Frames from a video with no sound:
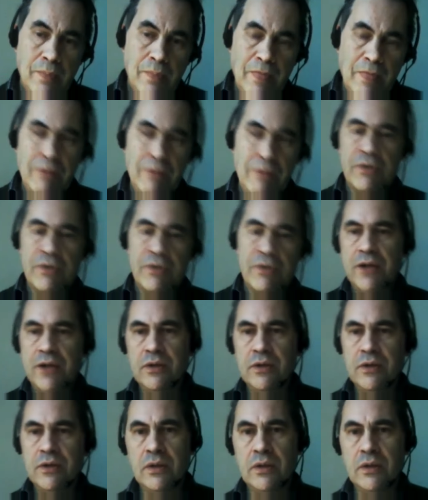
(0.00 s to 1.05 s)
gradually
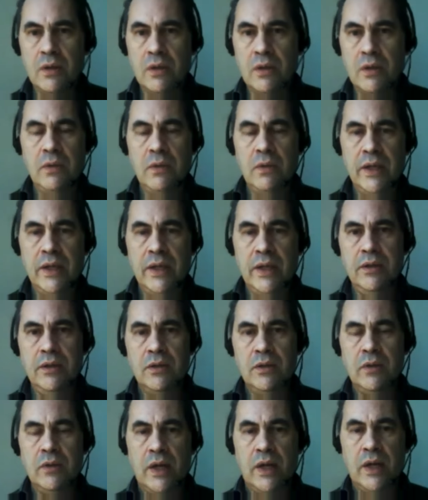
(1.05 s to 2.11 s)
grow into
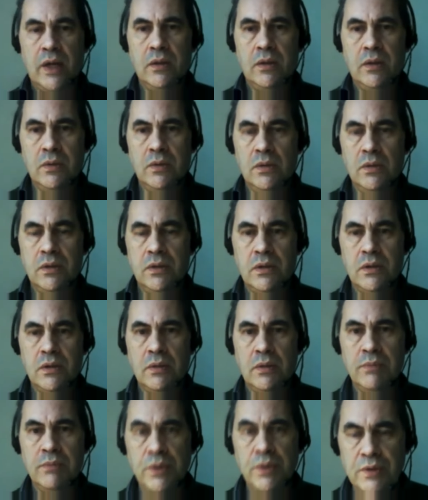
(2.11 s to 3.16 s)
our own
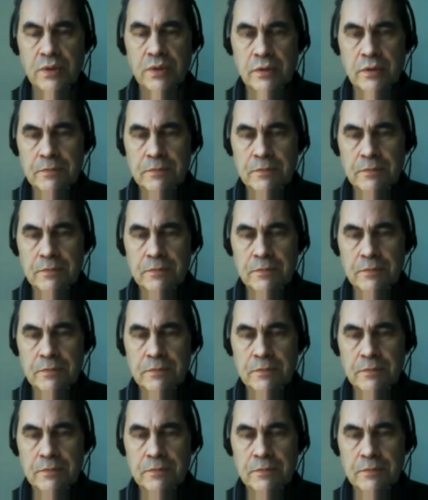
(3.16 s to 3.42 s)
beauty.